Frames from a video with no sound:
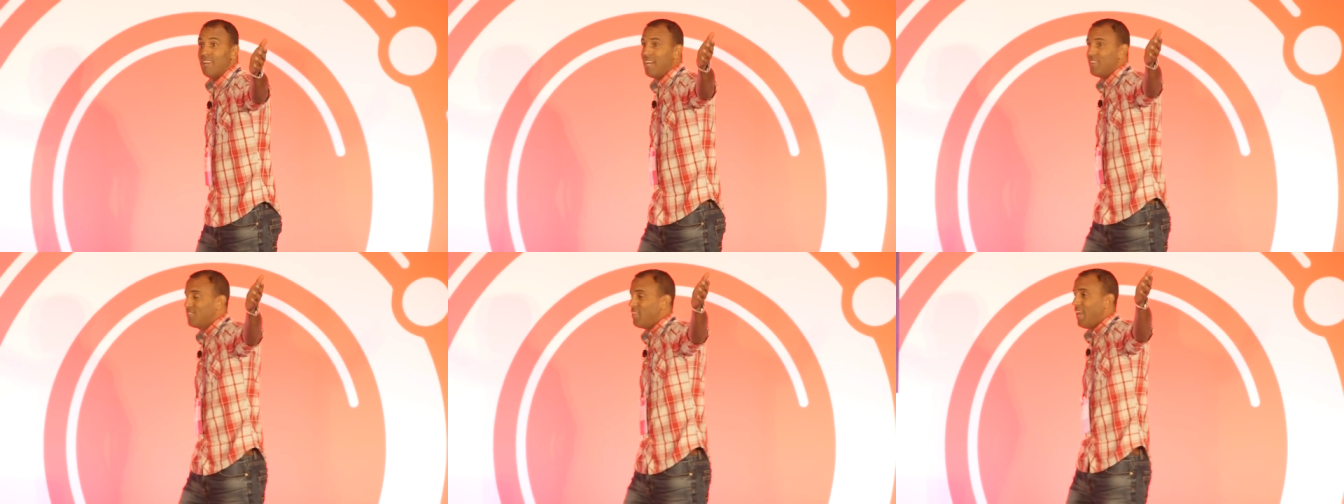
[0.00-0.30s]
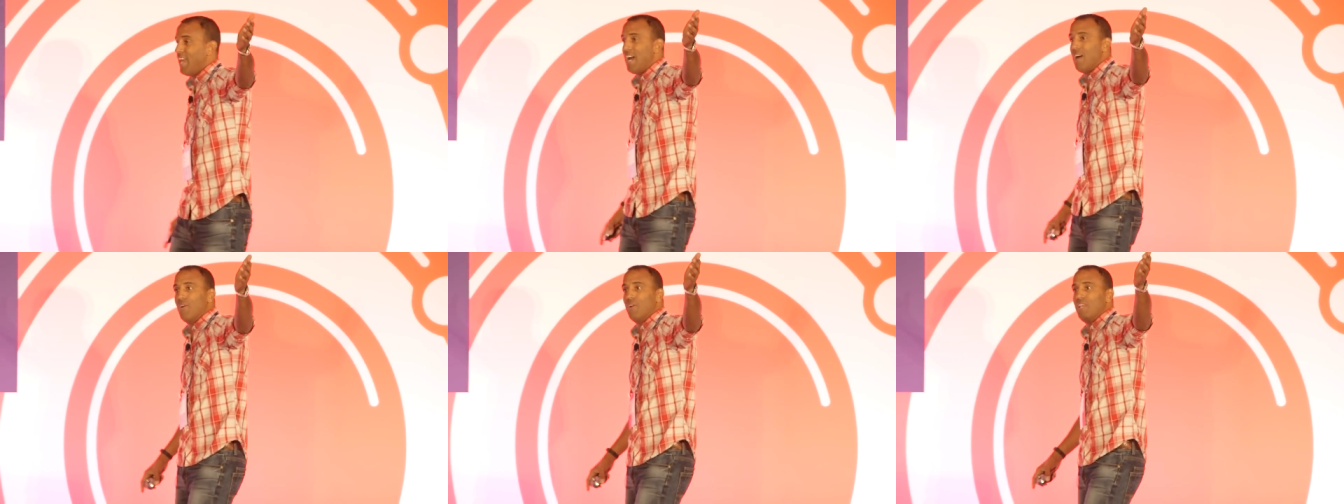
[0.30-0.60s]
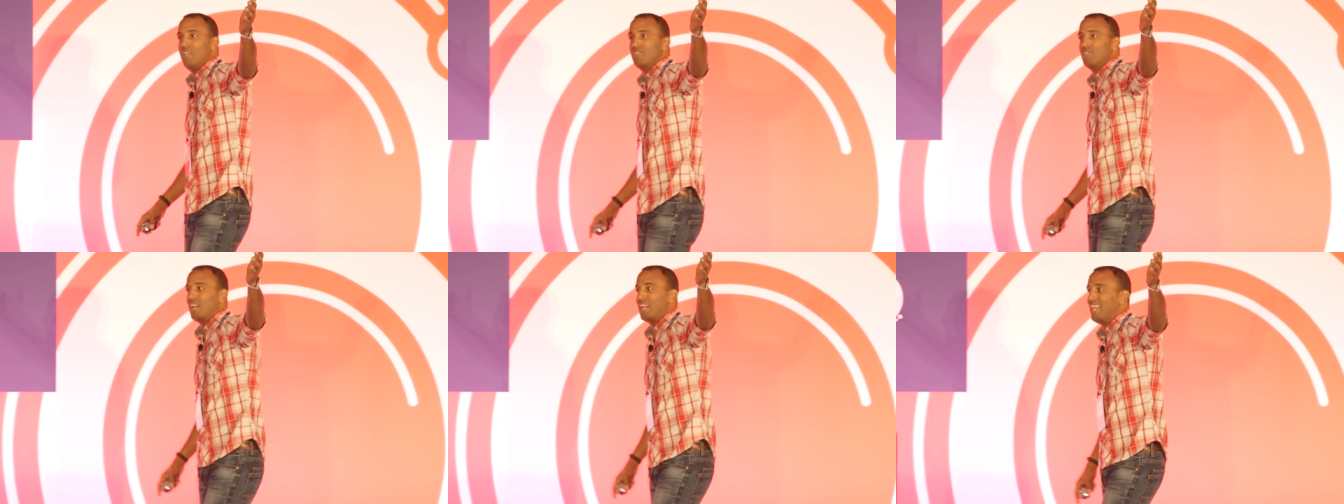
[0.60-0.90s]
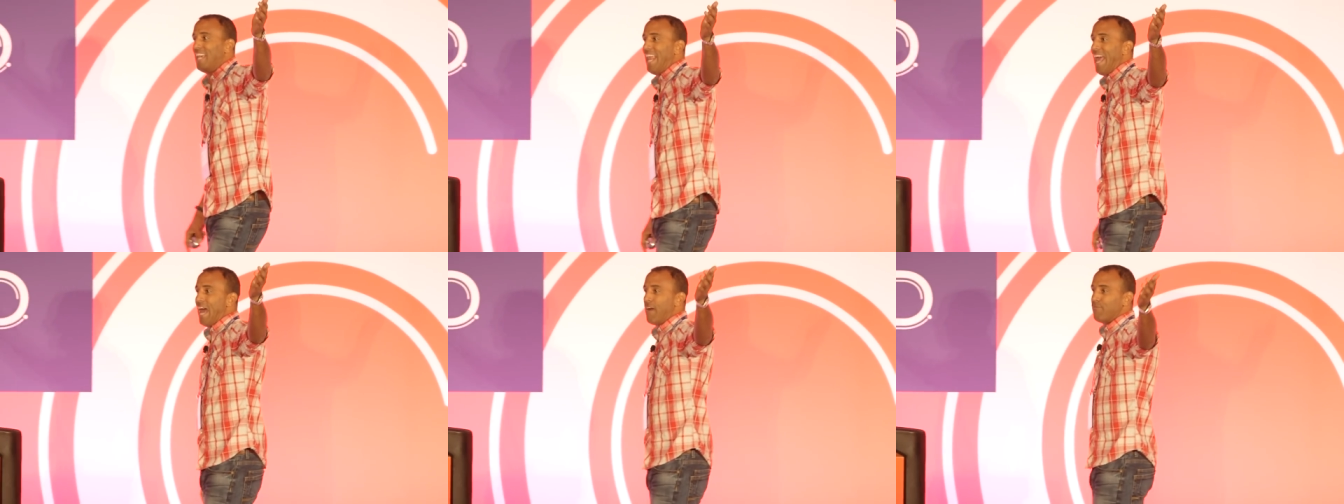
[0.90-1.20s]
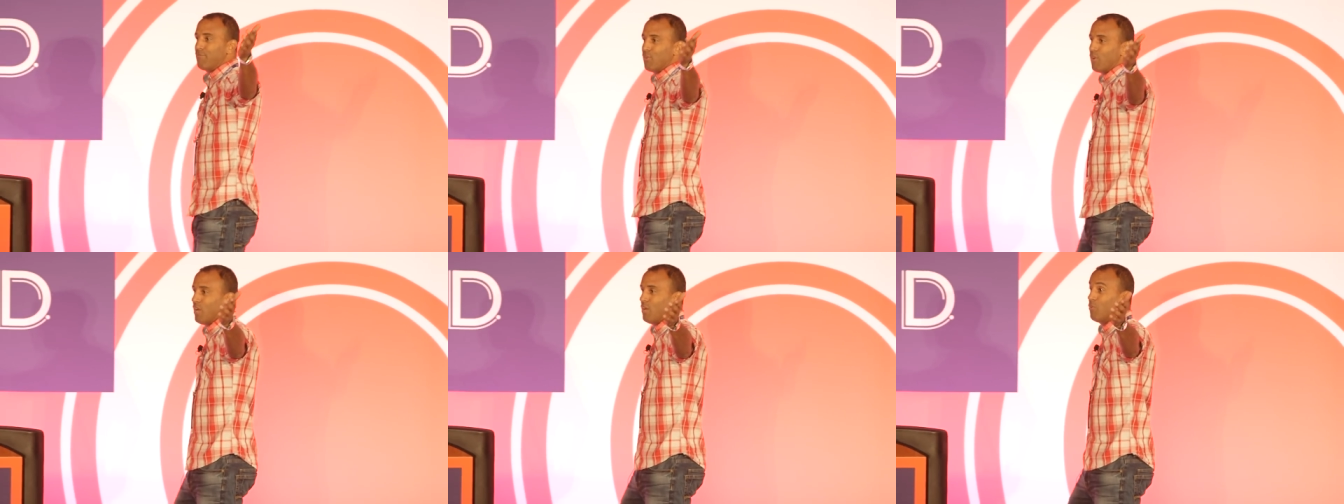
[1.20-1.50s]
I say how it is and I get
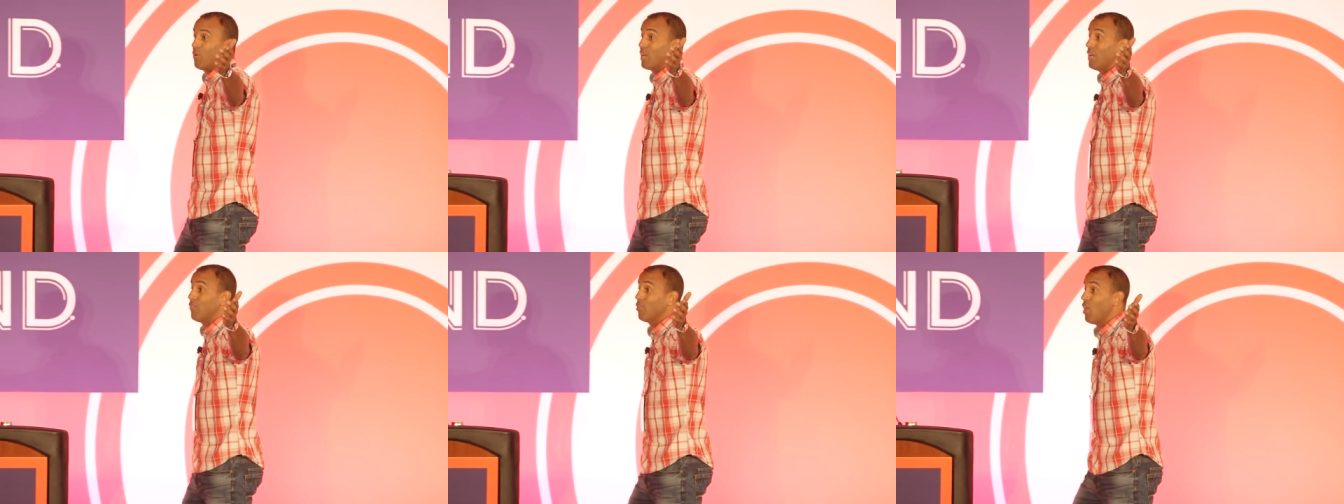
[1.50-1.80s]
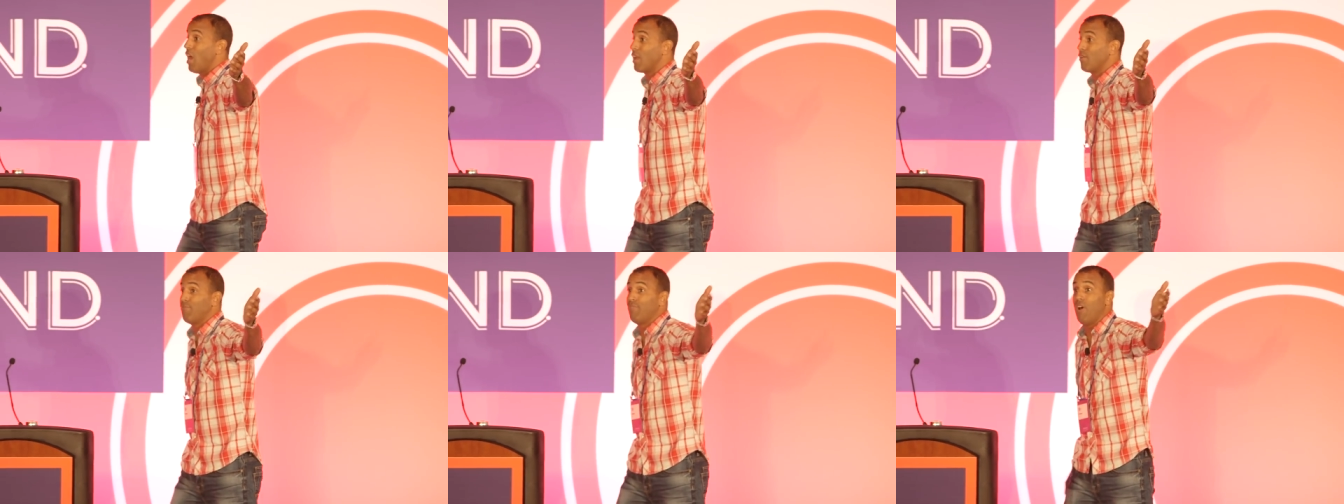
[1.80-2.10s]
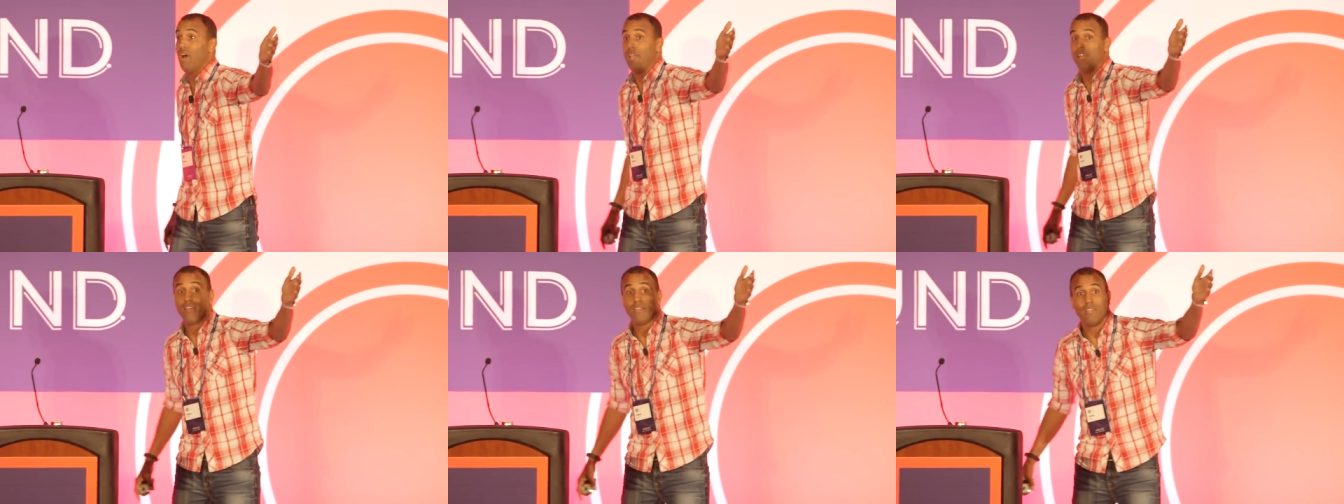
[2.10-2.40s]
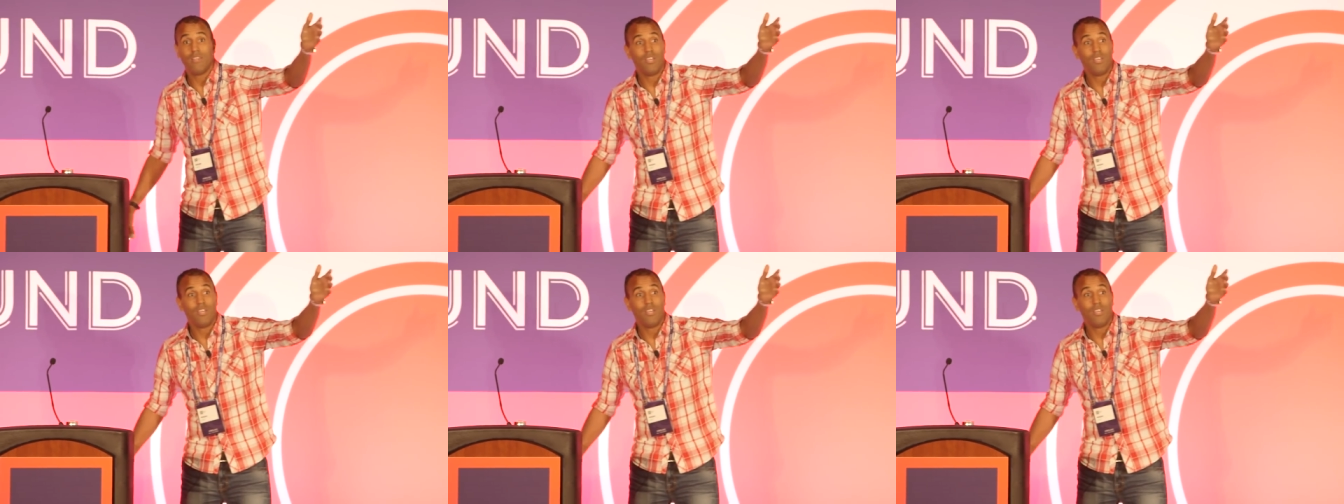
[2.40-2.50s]
after it, and we're going to have a lot of fun.